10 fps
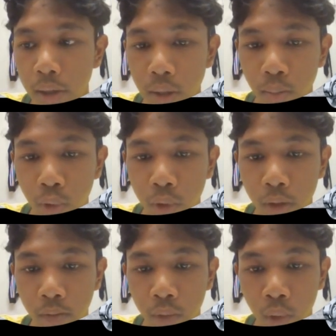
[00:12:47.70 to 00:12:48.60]
These
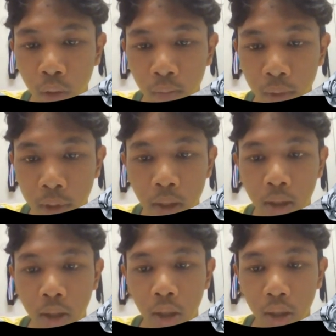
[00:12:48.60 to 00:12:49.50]
important 21st
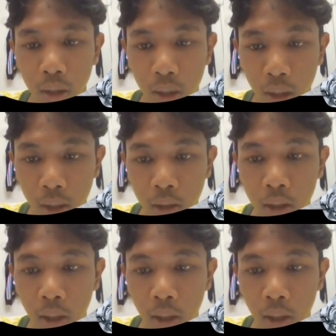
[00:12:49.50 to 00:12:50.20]
century skills